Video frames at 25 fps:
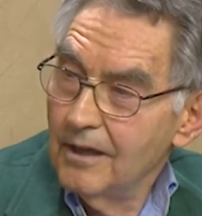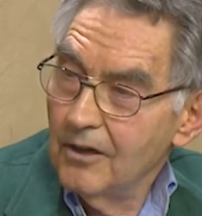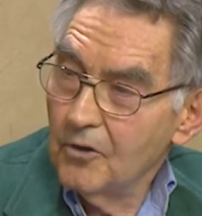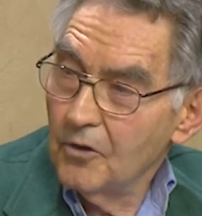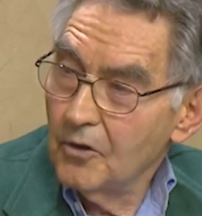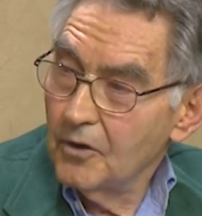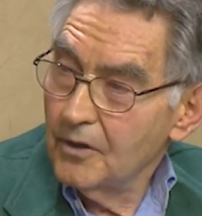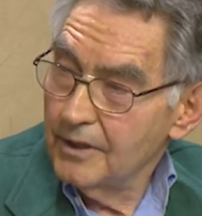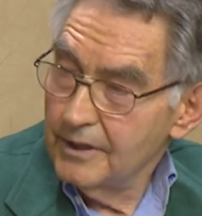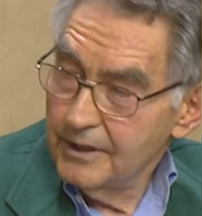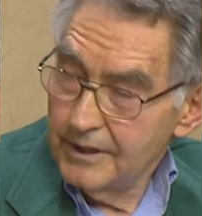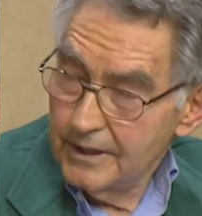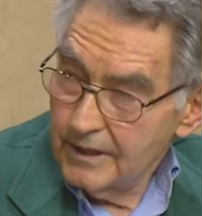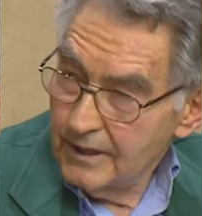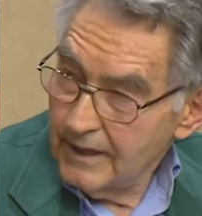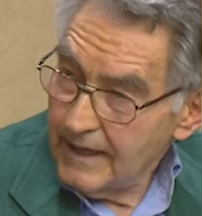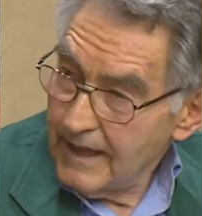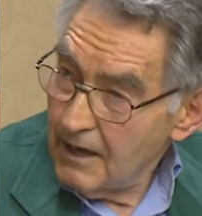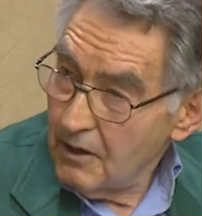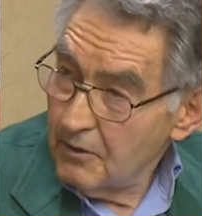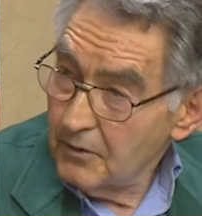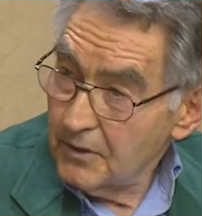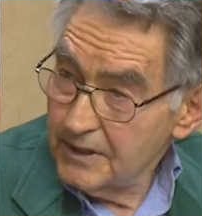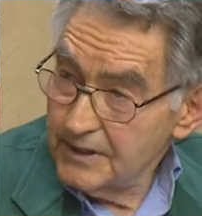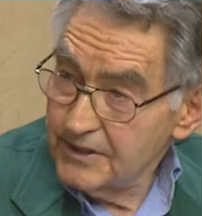or
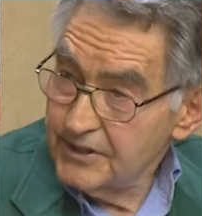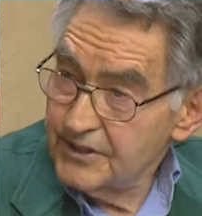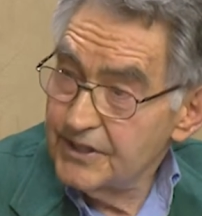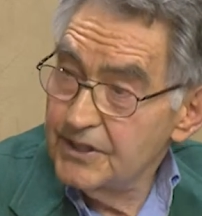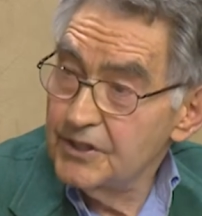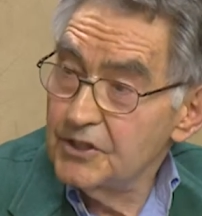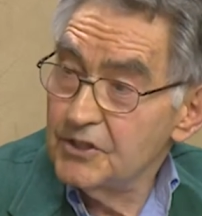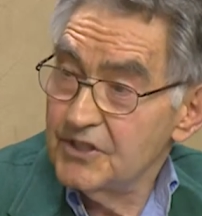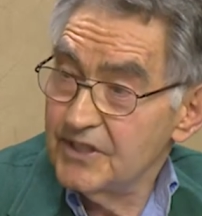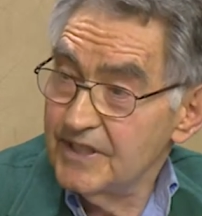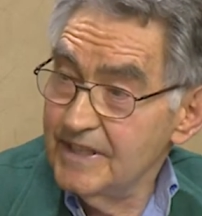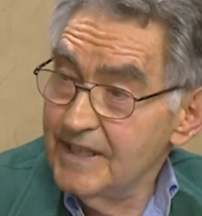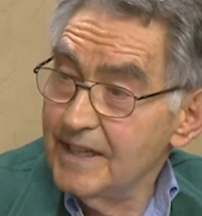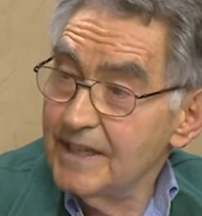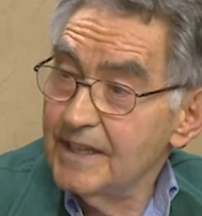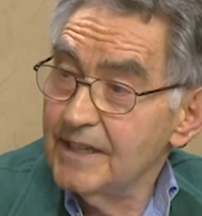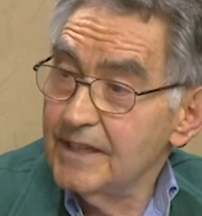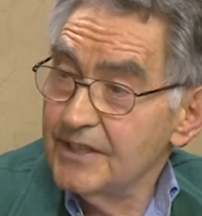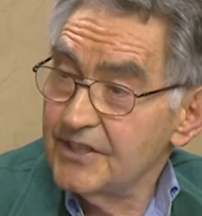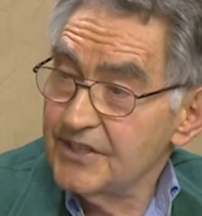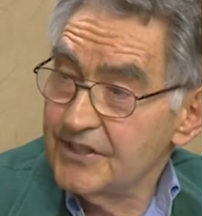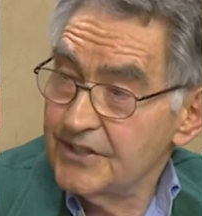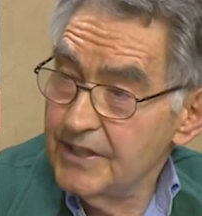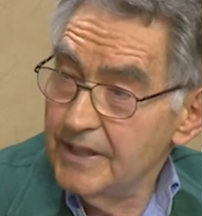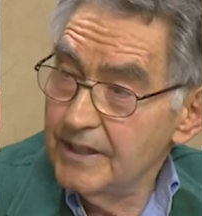allowed to sit
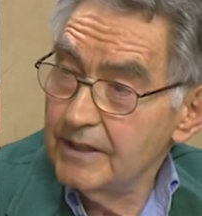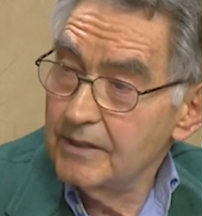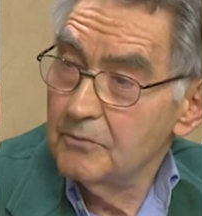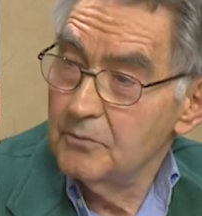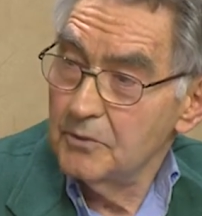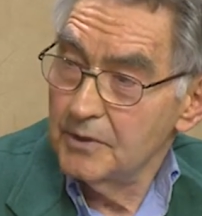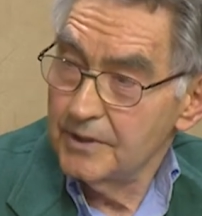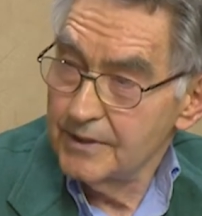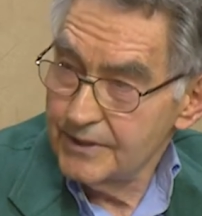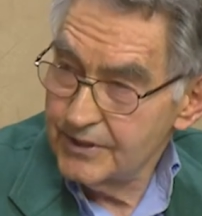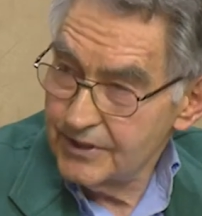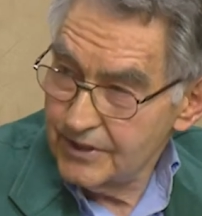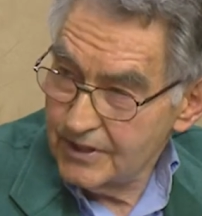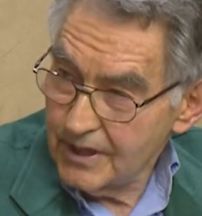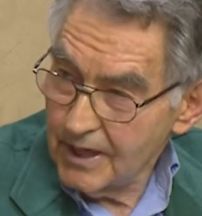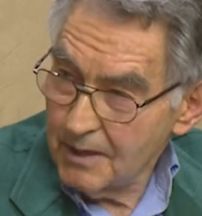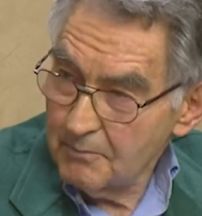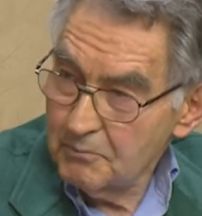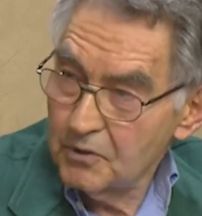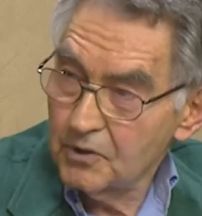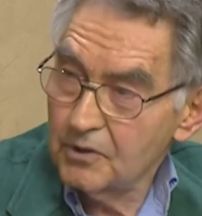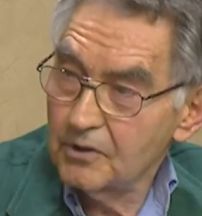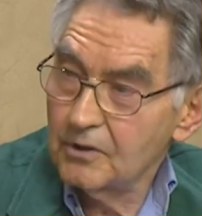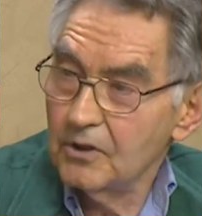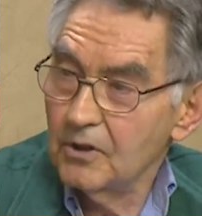in a sink with the
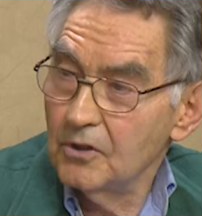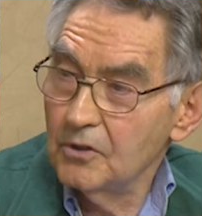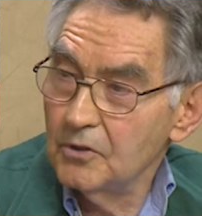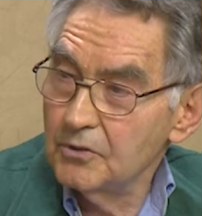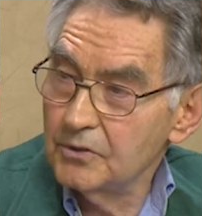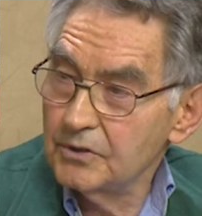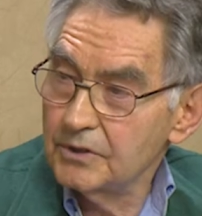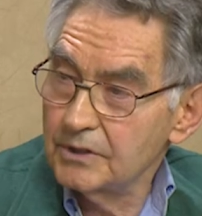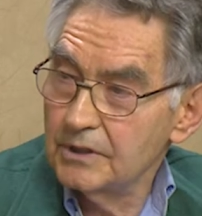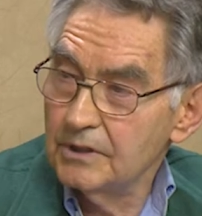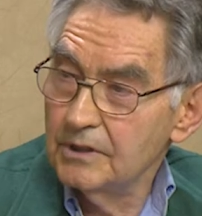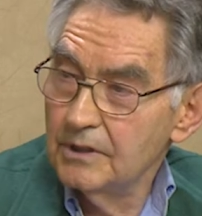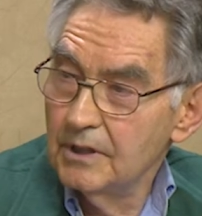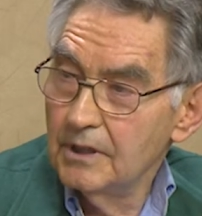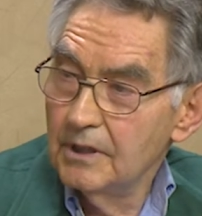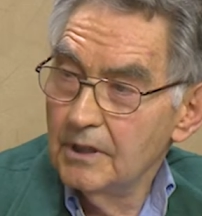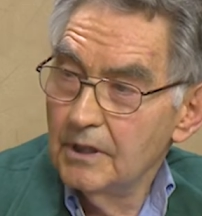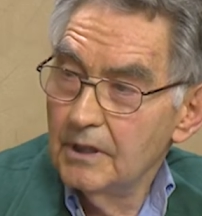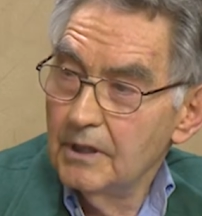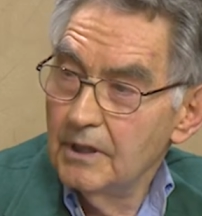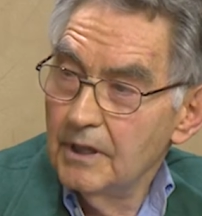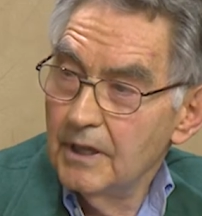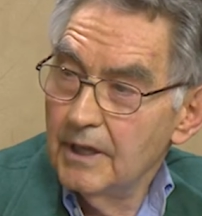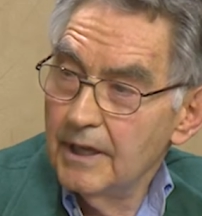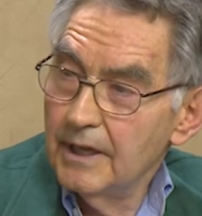stopper closed
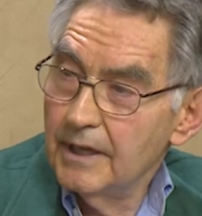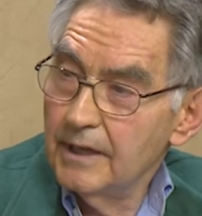yeah.